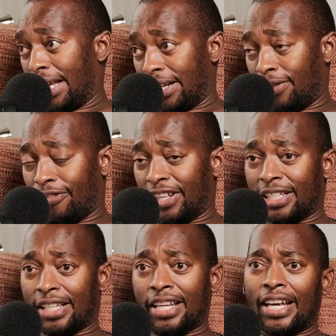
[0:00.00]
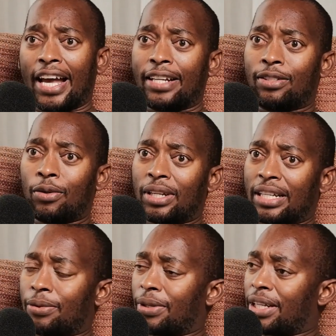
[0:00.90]
at university, and the guy told
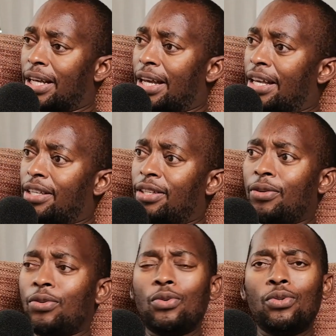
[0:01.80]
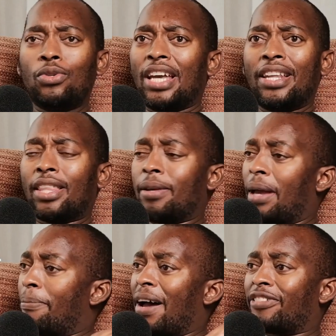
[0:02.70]
us, sorry, you anything
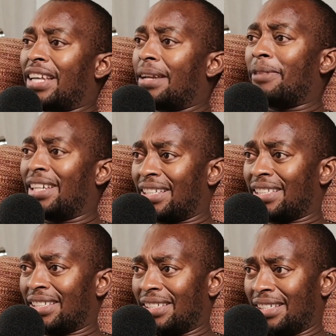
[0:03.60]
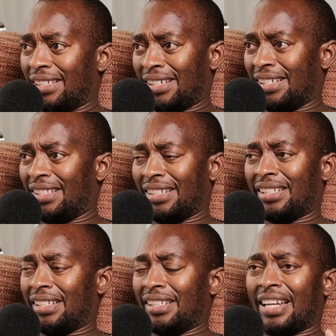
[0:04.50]
above 10 minutes,
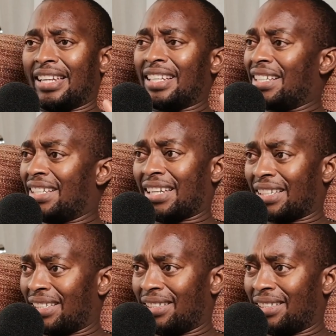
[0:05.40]
it's unnecessary.